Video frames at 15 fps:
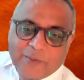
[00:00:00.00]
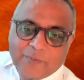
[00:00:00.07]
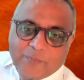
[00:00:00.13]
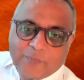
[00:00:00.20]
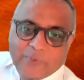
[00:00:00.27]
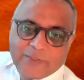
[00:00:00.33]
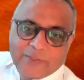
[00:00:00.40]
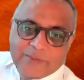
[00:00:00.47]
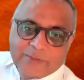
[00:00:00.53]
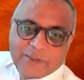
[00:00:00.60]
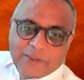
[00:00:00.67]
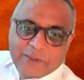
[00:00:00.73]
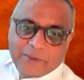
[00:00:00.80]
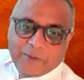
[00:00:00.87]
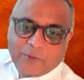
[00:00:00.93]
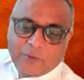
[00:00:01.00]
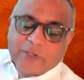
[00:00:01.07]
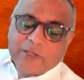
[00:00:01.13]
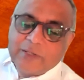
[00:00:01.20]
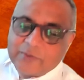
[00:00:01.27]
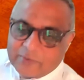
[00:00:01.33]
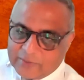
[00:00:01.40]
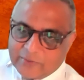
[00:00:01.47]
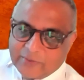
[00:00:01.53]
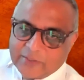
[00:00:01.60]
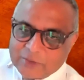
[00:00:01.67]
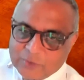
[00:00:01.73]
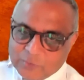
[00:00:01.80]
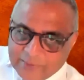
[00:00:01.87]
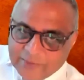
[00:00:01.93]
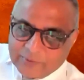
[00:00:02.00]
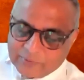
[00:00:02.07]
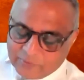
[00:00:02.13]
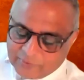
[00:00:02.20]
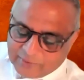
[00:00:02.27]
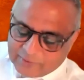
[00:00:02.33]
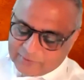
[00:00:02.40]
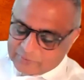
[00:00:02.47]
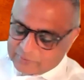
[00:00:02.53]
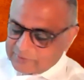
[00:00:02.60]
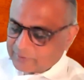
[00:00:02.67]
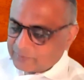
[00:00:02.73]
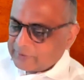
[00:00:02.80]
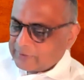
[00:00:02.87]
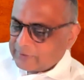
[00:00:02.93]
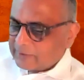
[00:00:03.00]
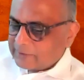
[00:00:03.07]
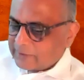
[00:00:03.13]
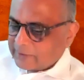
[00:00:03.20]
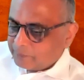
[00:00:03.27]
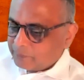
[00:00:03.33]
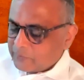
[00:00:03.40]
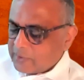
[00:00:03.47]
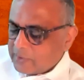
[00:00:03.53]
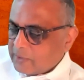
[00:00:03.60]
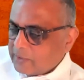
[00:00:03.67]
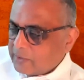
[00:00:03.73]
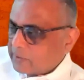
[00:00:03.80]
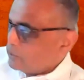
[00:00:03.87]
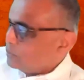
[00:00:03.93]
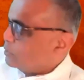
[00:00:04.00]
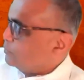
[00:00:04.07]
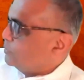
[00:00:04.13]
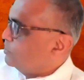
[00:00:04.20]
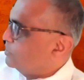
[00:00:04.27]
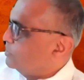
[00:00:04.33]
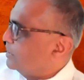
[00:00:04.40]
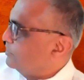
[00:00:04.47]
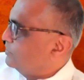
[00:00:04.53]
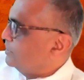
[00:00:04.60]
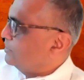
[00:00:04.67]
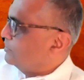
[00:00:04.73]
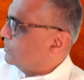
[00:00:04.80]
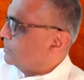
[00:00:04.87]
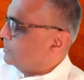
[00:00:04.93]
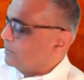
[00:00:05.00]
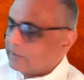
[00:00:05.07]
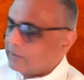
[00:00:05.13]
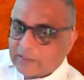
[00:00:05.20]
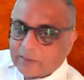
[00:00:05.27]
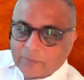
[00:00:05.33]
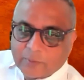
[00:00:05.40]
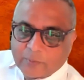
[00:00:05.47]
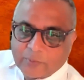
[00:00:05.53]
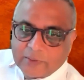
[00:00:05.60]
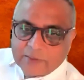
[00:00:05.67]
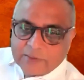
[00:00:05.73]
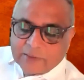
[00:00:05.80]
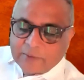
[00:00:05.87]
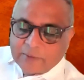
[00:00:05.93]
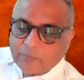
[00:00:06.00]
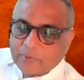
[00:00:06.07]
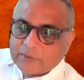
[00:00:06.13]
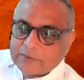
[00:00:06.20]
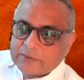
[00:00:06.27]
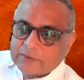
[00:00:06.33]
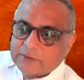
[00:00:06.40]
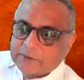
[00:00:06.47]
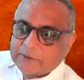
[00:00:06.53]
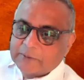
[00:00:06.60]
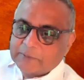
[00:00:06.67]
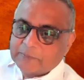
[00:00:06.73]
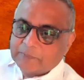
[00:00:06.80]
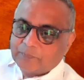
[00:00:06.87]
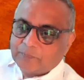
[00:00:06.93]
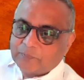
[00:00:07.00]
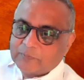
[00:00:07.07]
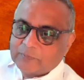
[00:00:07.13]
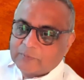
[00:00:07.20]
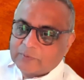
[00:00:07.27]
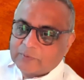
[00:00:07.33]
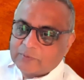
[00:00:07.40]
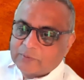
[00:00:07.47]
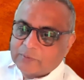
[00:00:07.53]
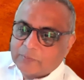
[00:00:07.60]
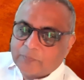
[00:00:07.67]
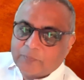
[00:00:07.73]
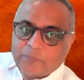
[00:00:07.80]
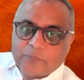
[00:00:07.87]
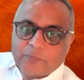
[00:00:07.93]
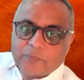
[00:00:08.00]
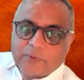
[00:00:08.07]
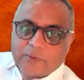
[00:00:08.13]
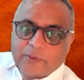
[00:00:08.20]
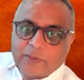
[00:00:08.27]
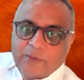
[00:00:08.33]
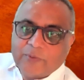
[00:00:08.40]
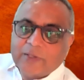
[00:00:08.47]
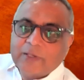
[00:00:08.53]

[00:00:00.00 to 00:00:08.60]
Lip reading: But or intraday swing trades or something like that. Right now, we don't have the intraday capability, but so anyway.